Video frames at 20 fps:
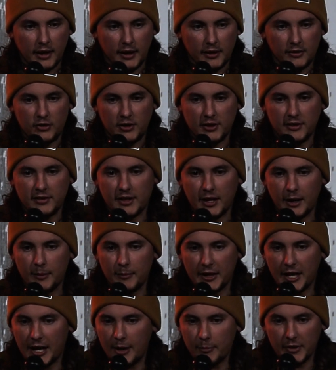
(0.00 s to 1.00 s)
And she's
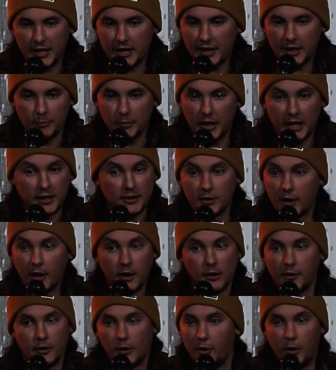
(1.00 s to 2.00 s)
coming at me, and I'm like,
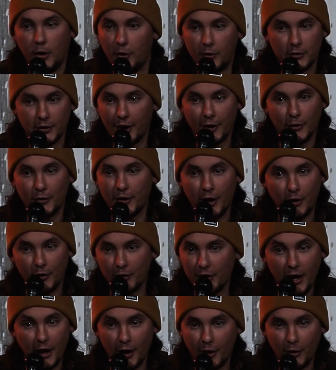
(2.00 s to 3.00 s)
no, no,
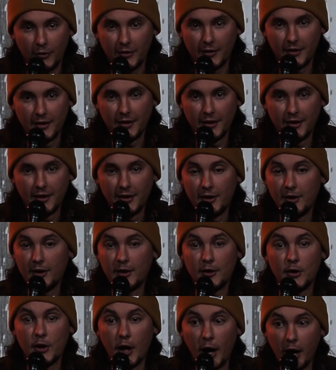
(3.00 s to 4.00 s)
no, no.
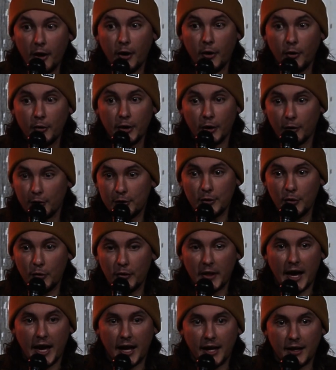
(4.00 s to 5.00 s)
No, don't
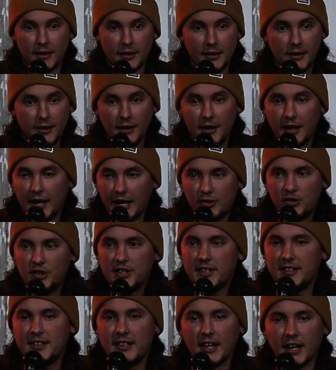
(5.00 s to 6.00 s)
do that. And
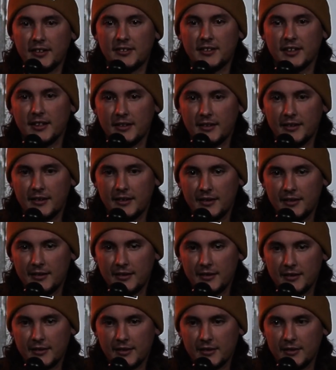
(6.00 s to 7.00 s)
she does it.
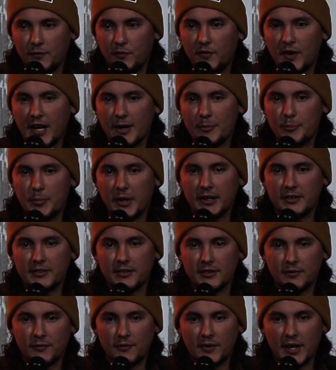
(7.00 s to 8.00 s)
Because
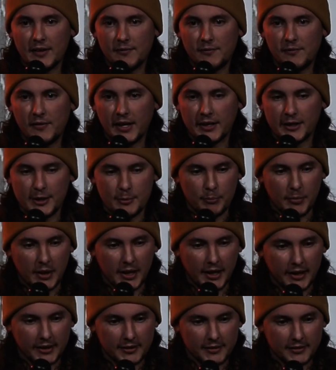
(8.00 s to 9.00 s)
$5 is $5 fucking.